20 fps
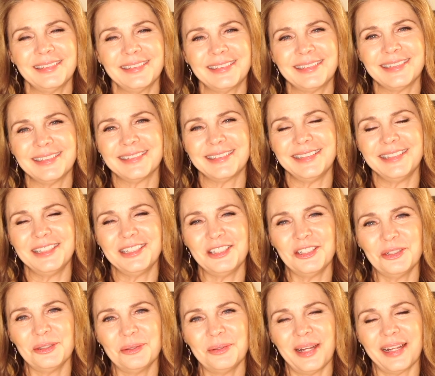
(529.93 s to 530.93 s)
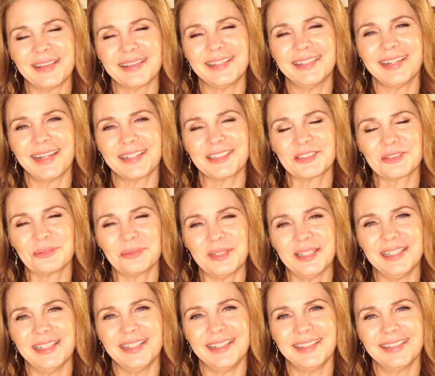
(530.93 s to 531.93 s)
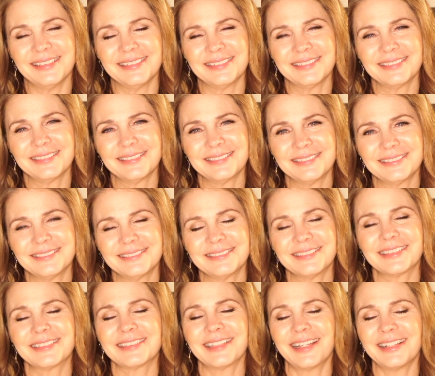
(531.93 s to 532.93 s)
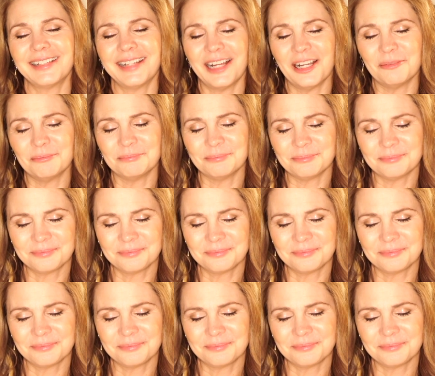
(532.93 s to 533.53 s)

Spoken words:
to seeing you at the next reading. Sat Nam.